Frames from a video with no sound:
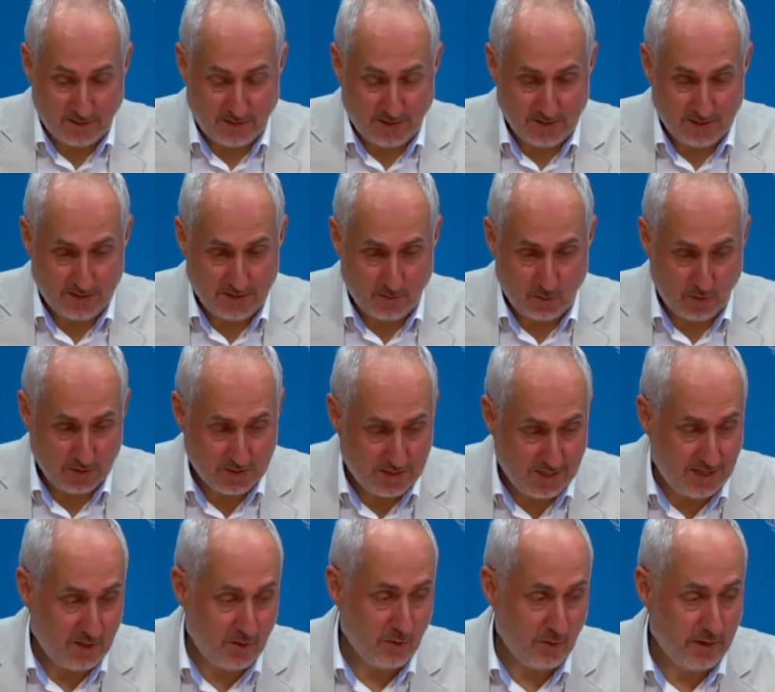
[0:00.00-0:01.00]
face it. What's
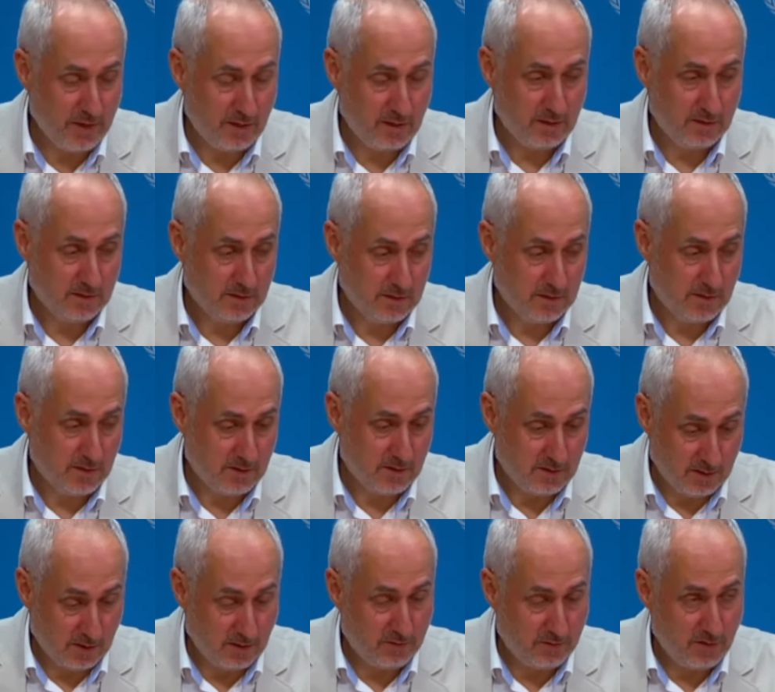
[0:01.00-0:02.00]
hindering the
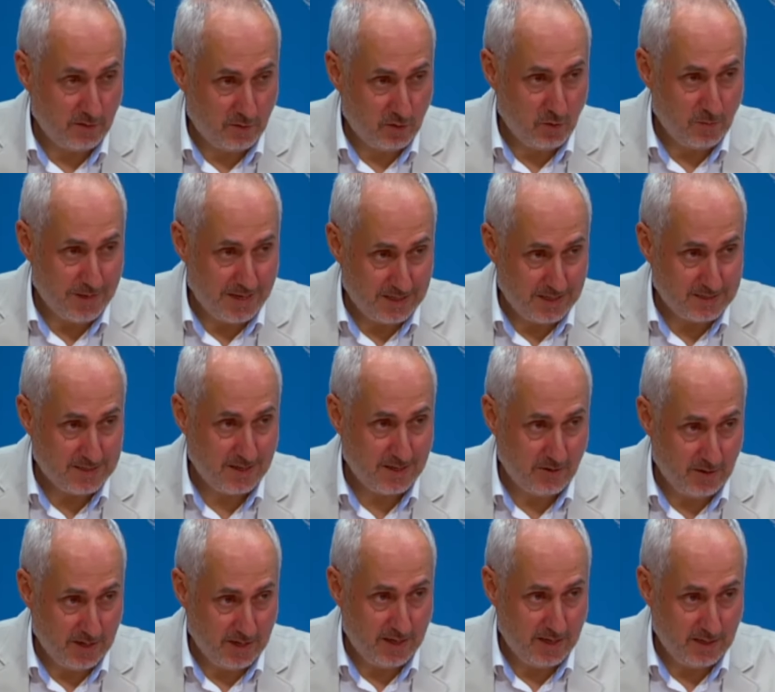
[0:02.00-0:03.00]
delivery of
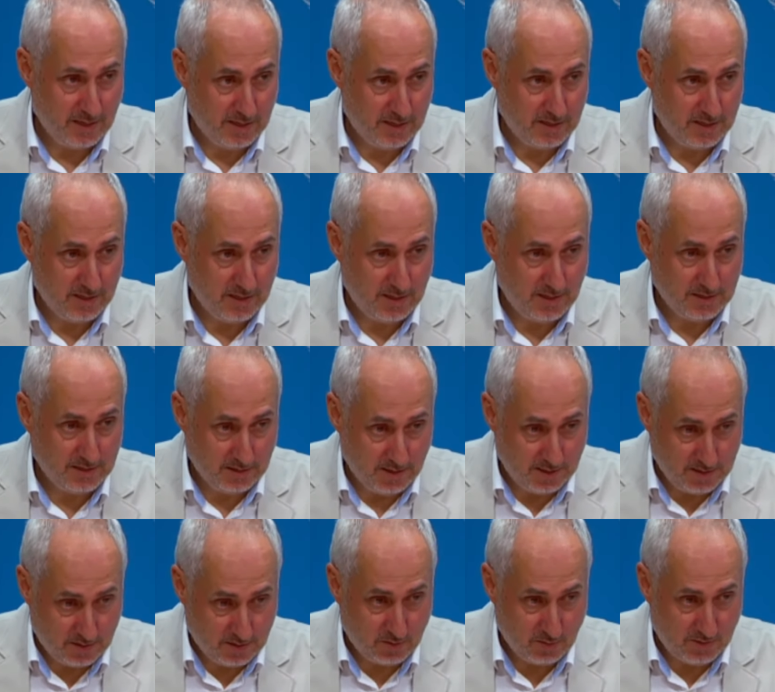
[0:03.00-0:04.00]
humanitarian aid
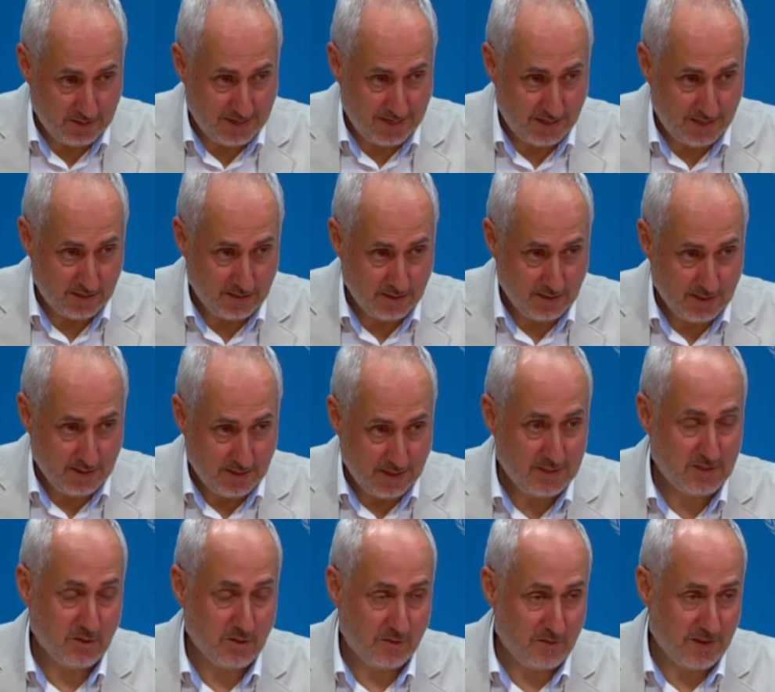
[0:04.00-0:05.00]
in Sudan
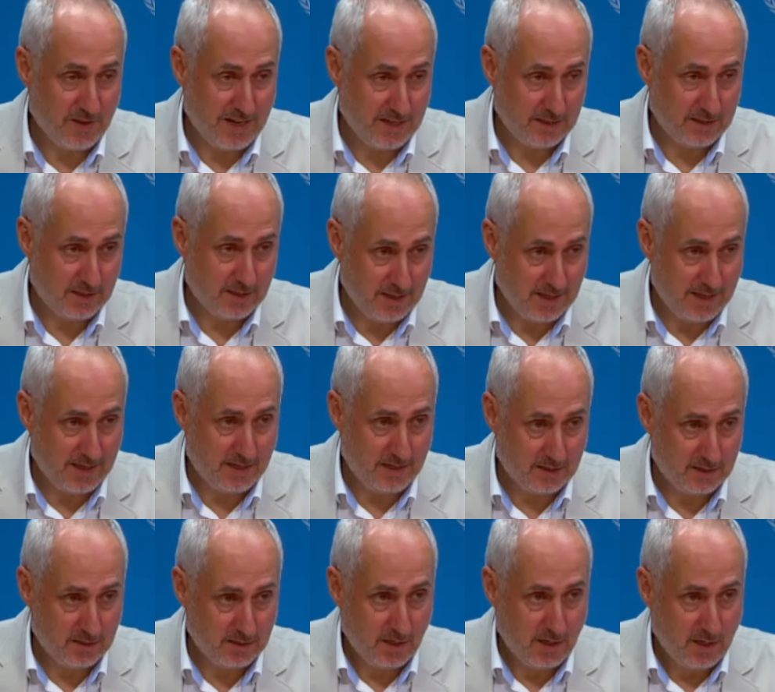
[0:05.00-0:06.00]
is the fact
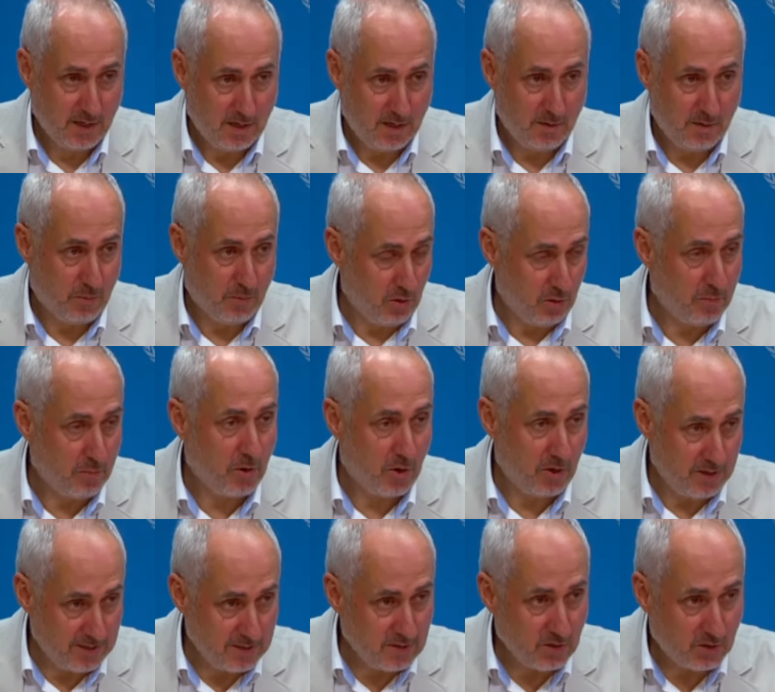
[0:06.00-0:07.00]
that both
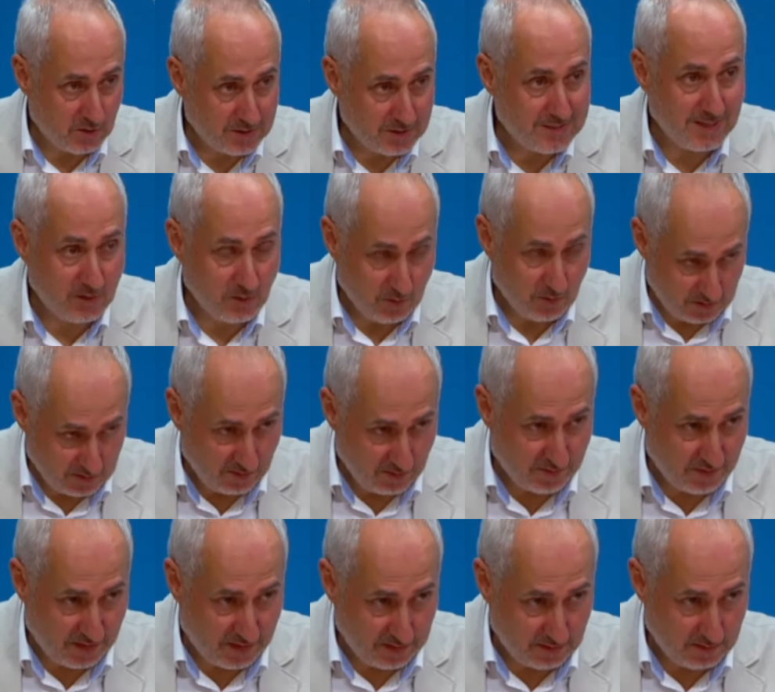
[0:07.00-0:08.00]
parties are continuing to
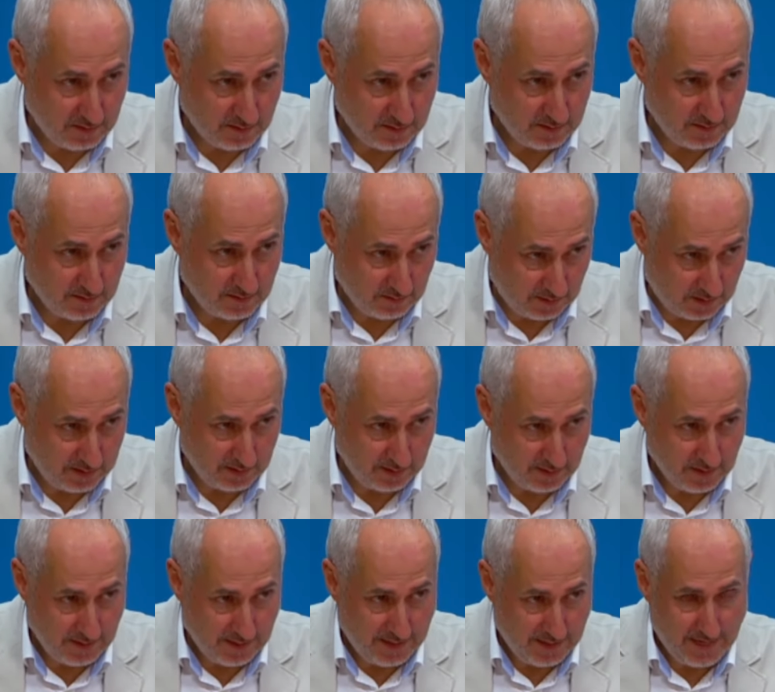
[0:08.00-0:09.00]
fight,
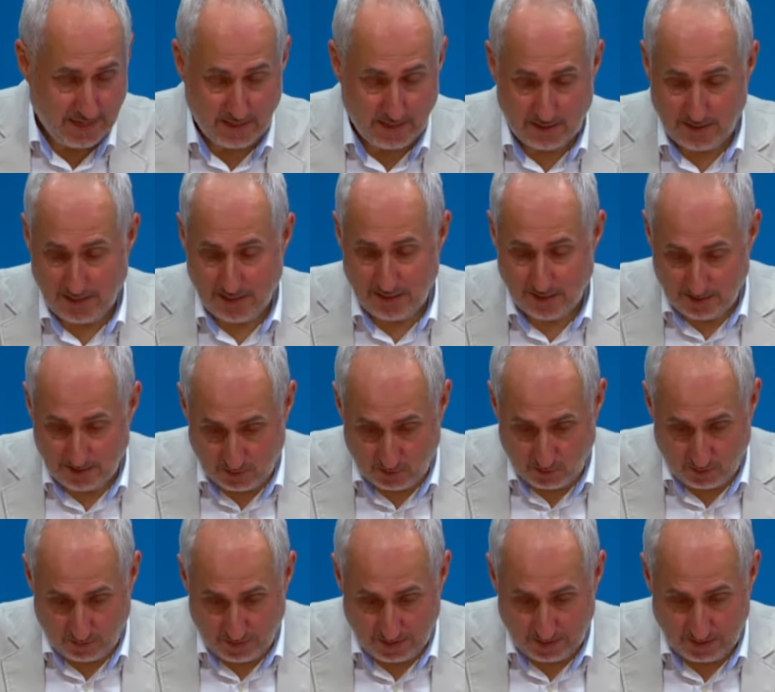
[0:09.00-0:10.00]
right? And
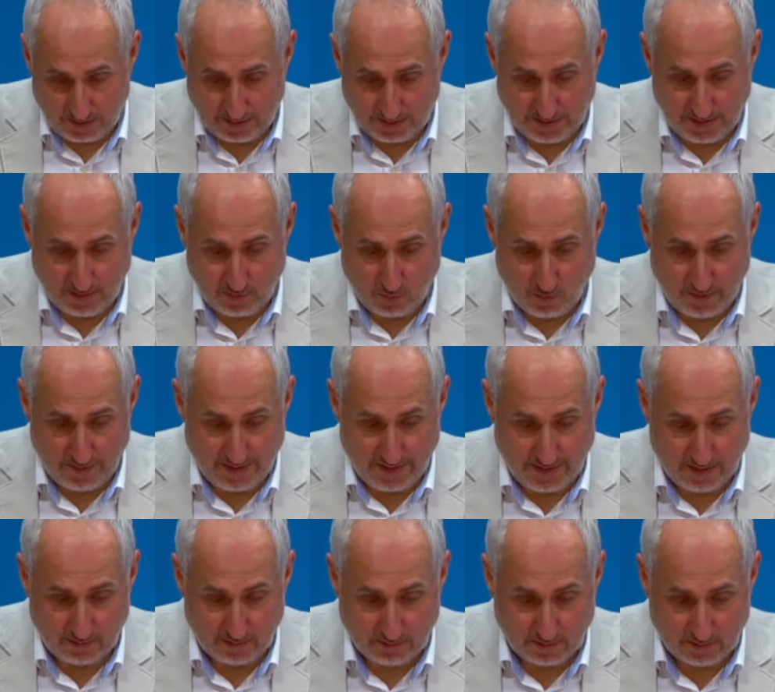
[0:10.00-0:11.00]
indiscriminately,
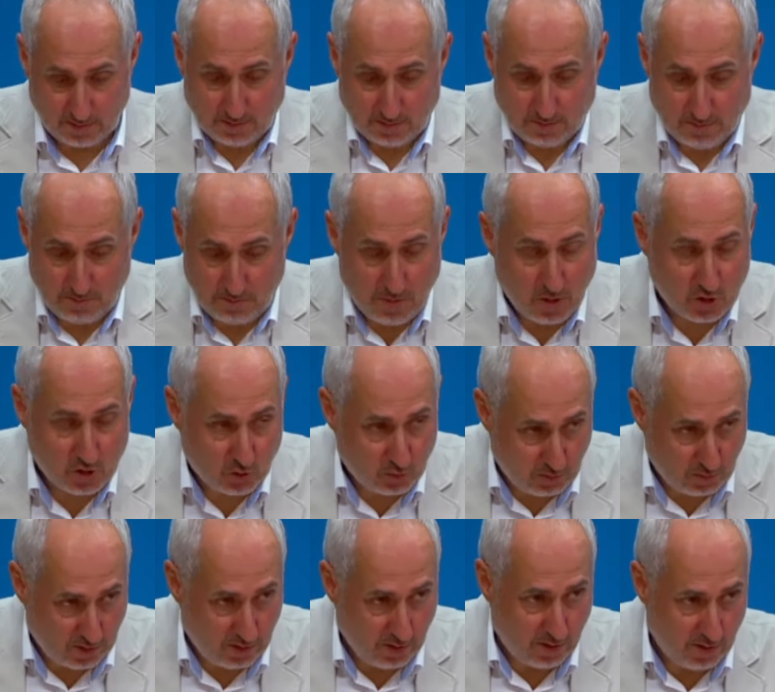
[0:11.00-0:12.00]
without much
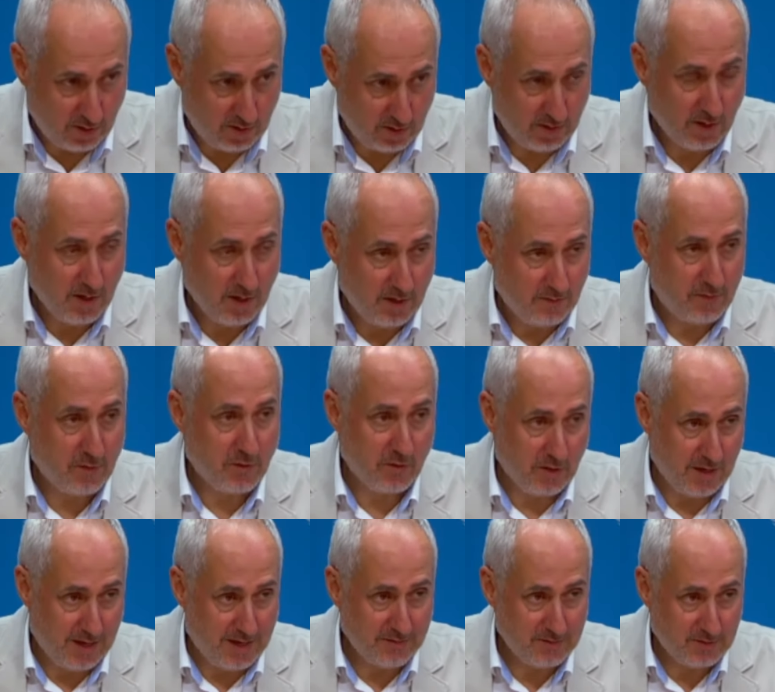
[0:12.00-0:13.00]
regard for the
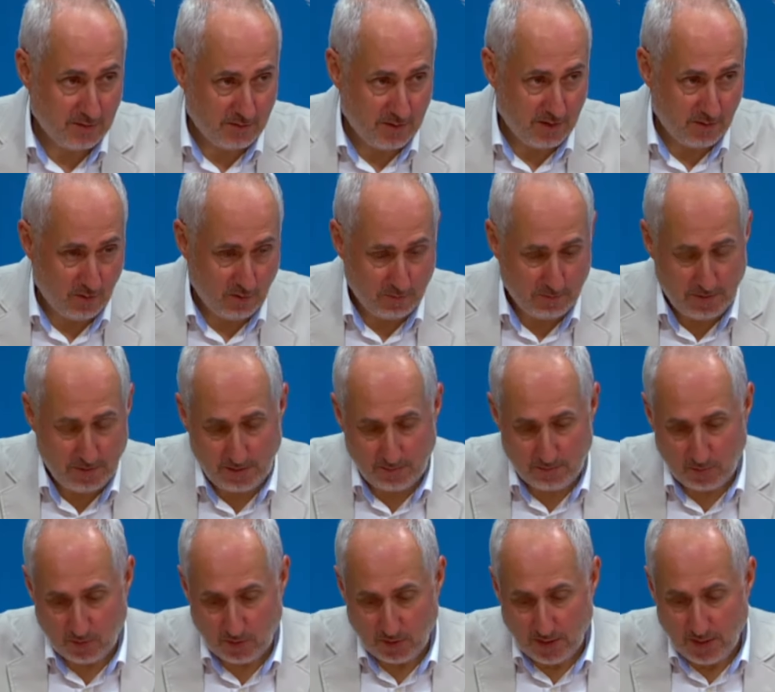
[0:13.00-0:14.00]
lives of their own
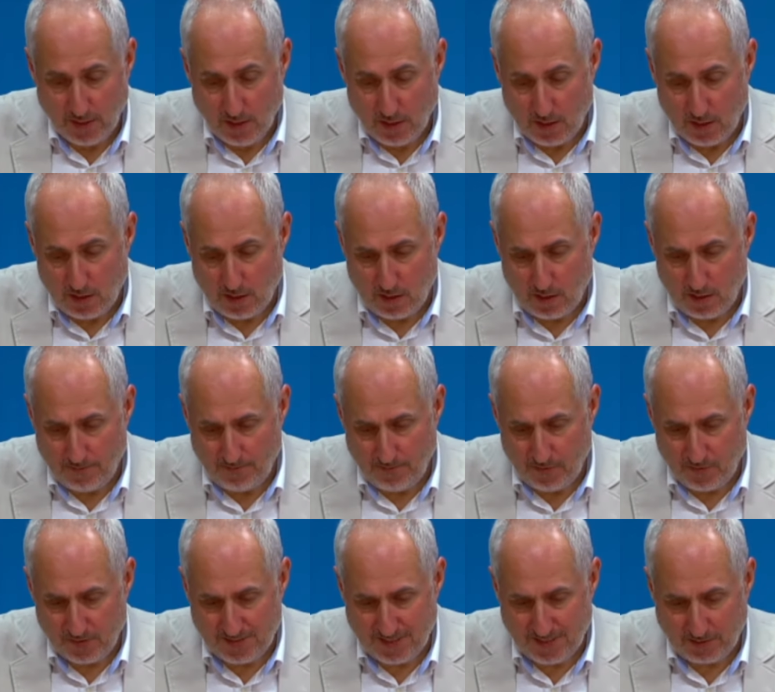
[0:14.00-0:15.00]
people.
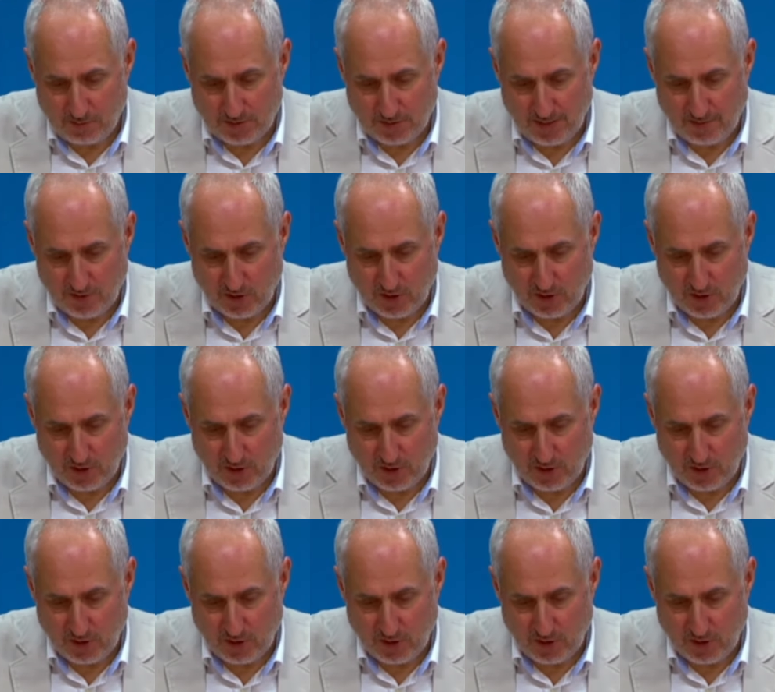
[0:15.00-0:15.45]
The Secretary